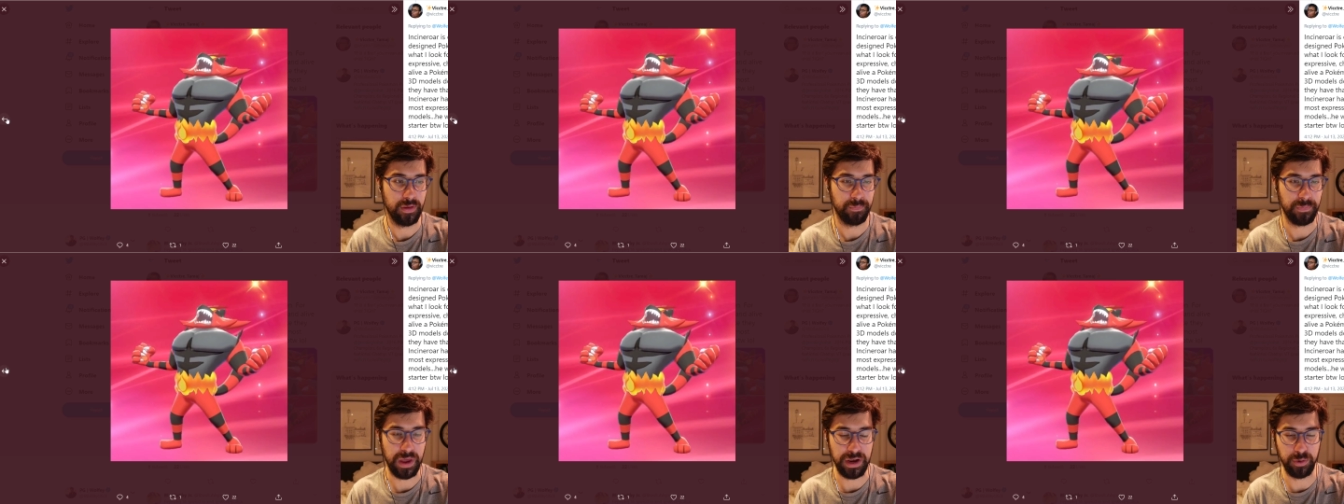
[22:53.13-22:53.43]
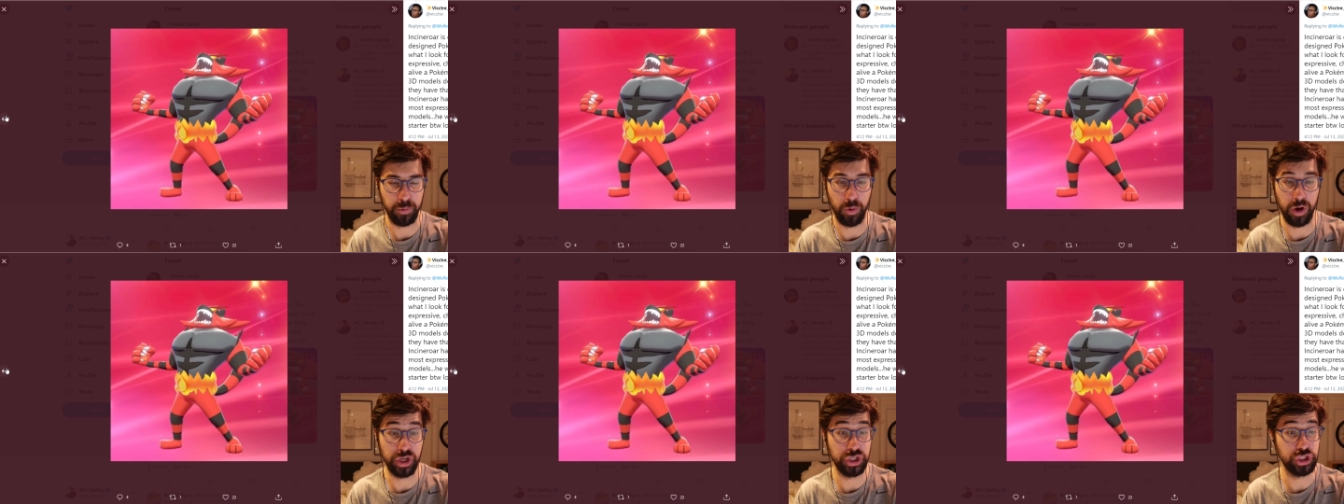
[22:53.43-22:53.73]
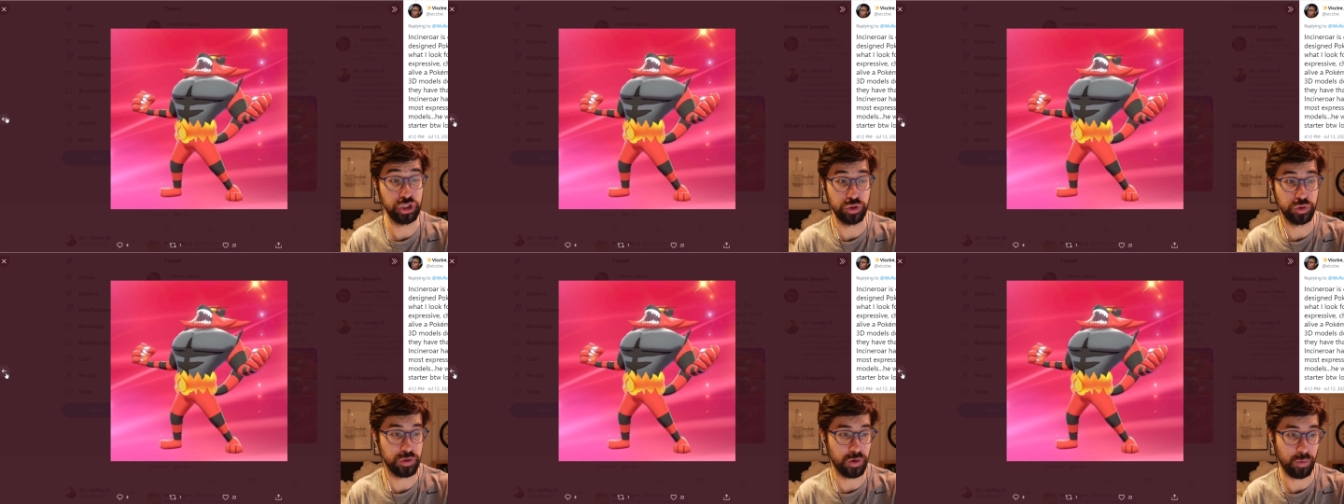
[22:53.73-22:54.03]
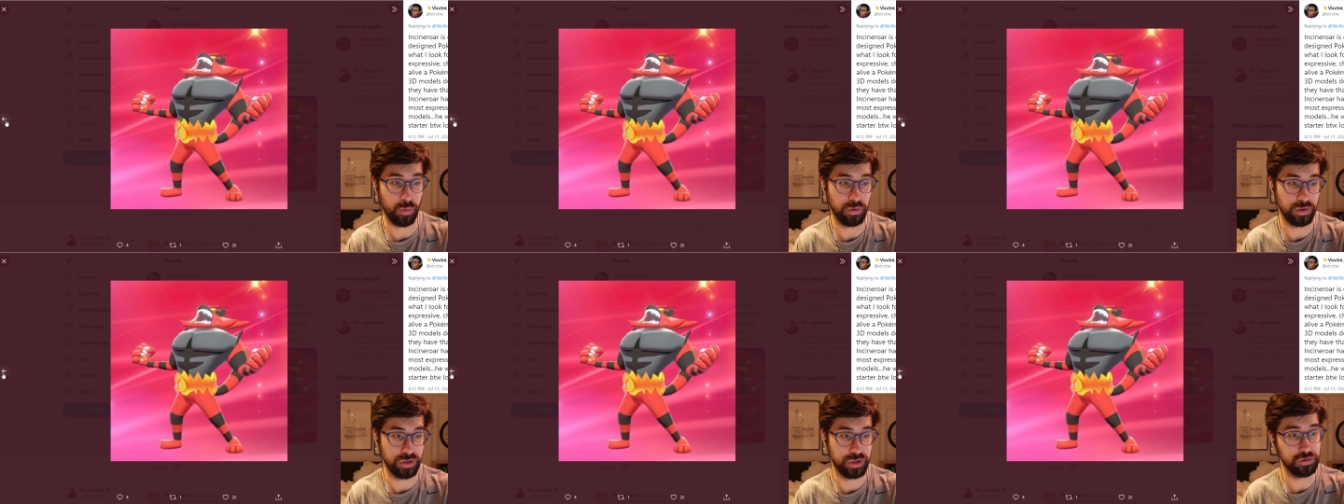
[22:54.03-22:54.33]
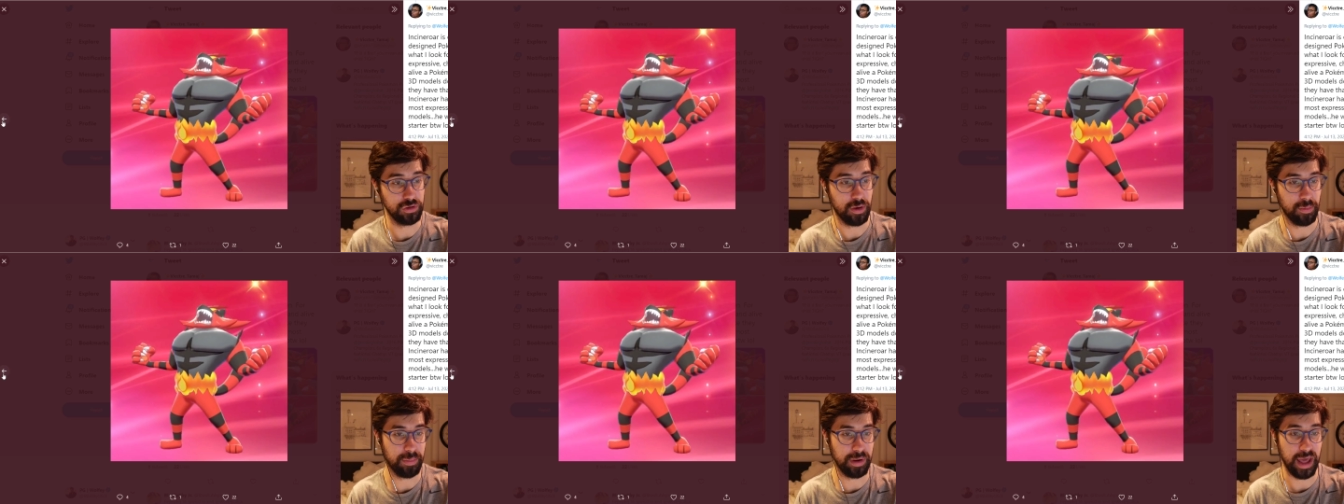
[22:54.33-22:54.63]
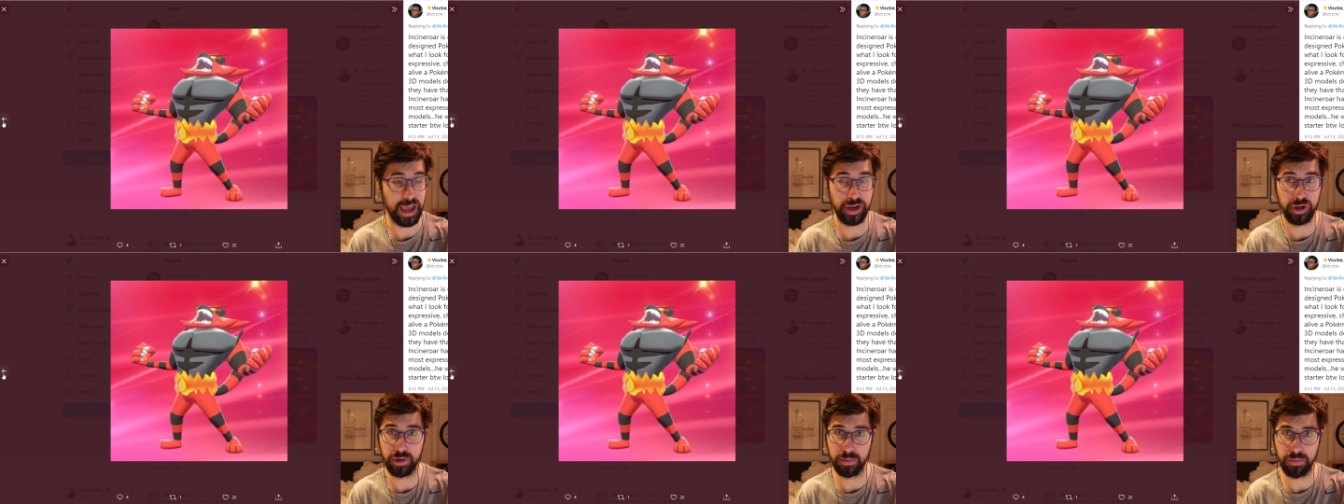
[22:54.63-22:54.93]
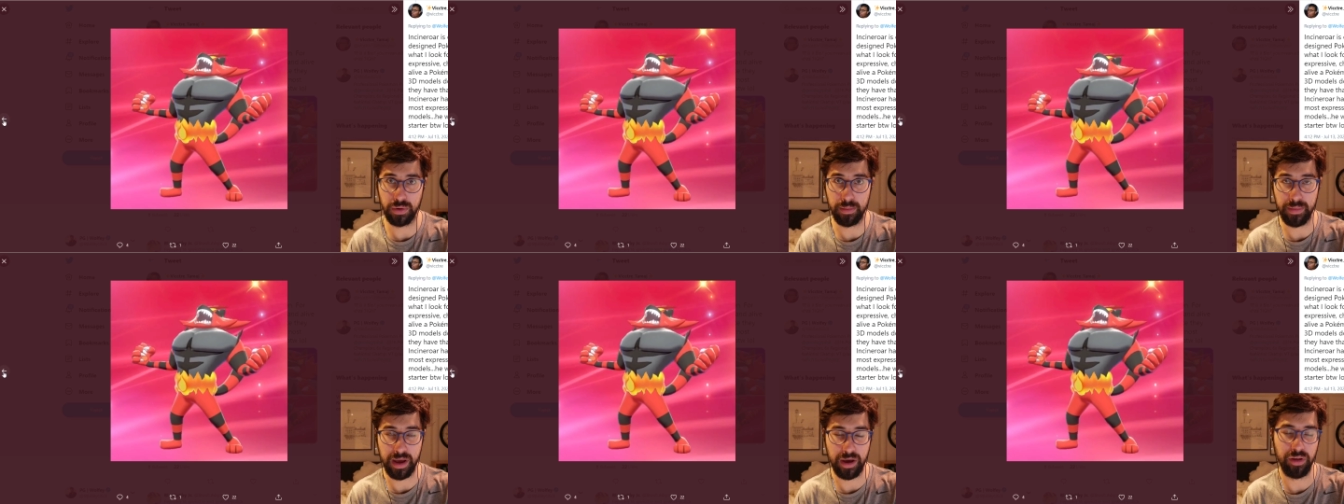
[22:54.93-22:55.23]
I don't want to, so I won't do it, but I could open
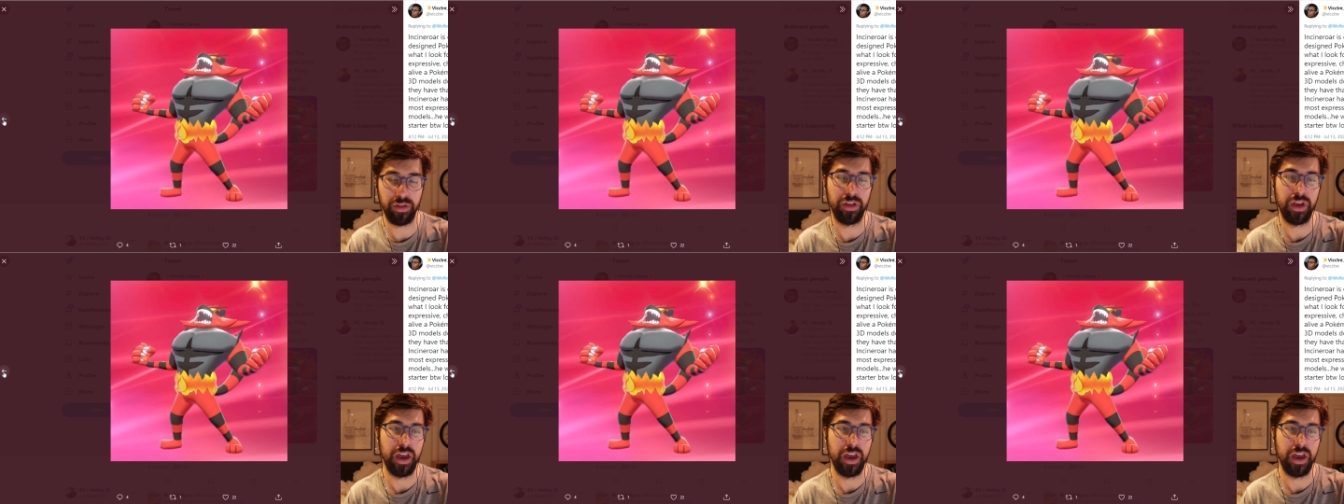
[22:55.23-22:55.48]
my mouth.